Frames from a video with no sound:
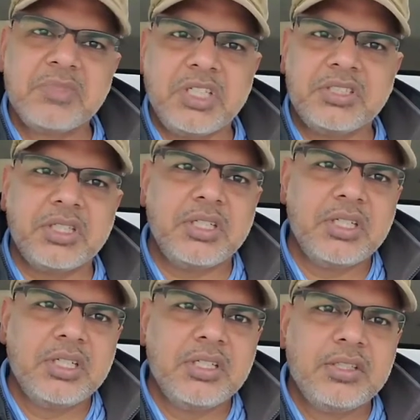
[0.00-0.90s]
That's it.
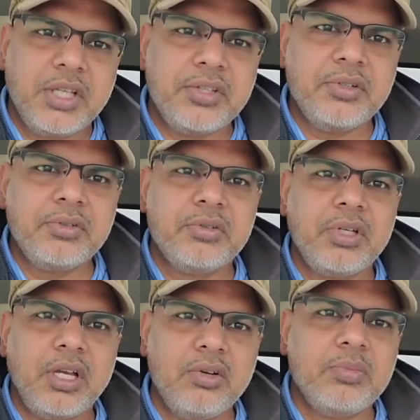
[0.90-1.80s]
Thank you.
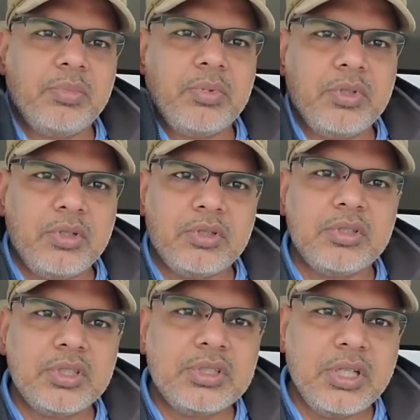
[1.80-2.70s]
I hope
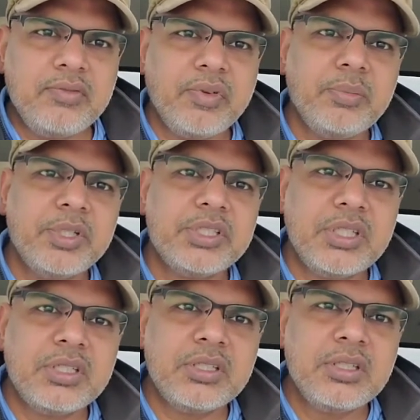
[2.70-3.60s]
this
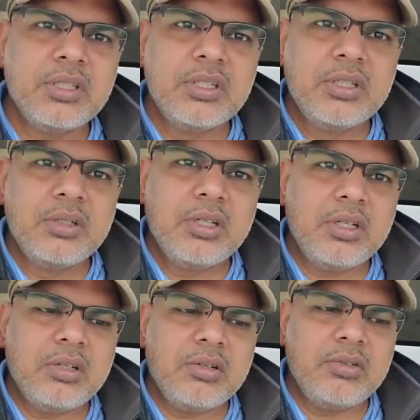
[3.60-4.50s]
information
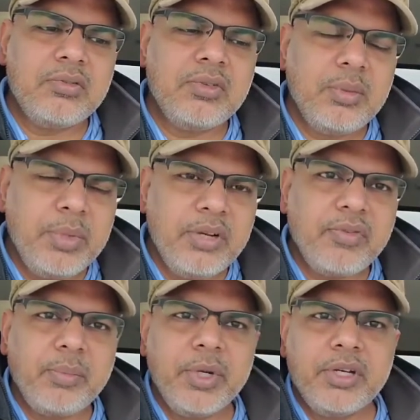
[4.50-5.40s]
will be
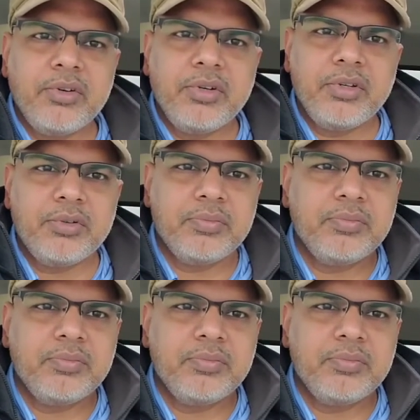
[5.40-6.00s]
informative to you.